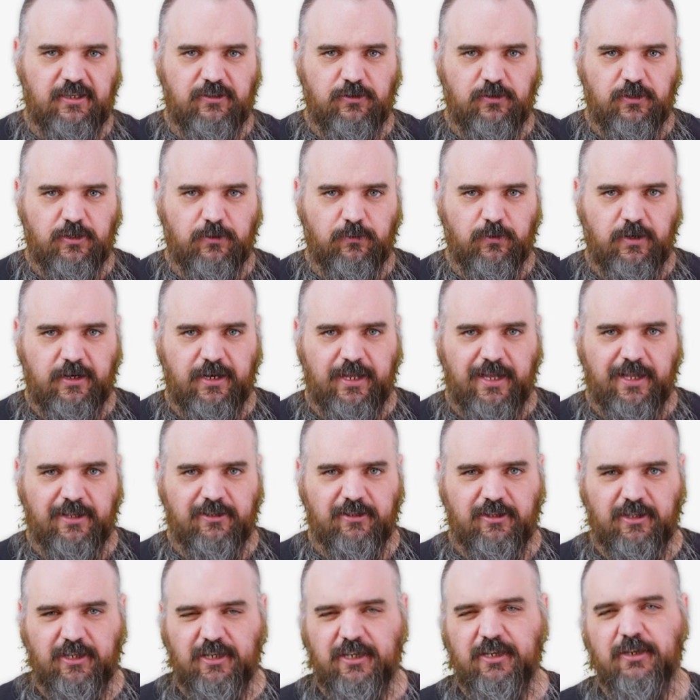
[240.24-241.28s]
things you can run
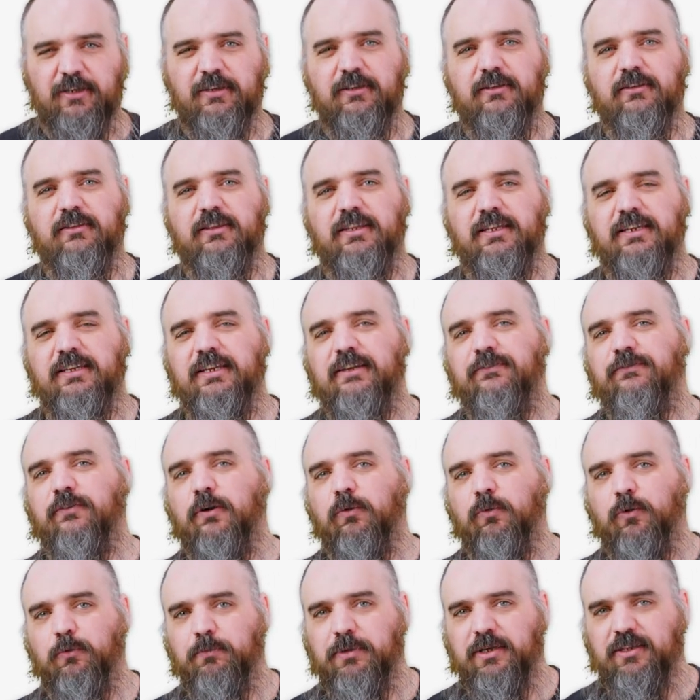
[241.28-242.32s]
as. The, the
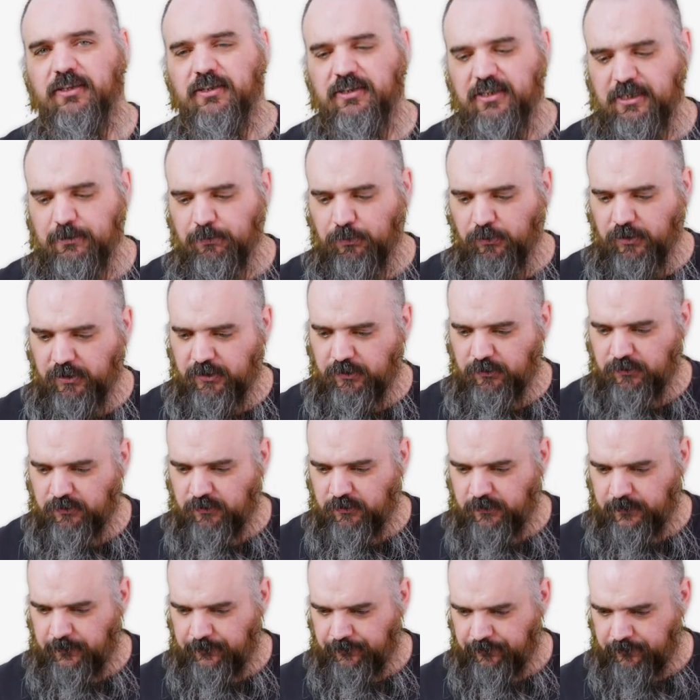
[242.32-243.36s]
default will be the deploy
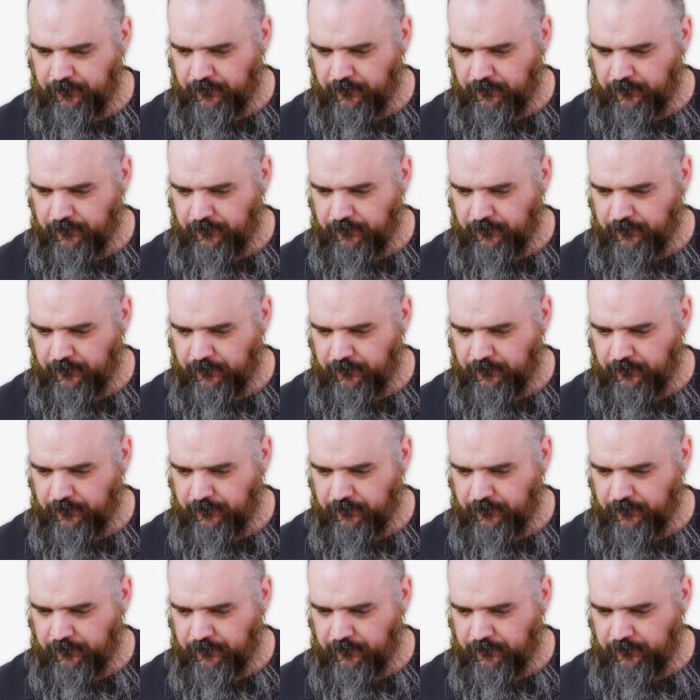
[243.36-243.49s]
user.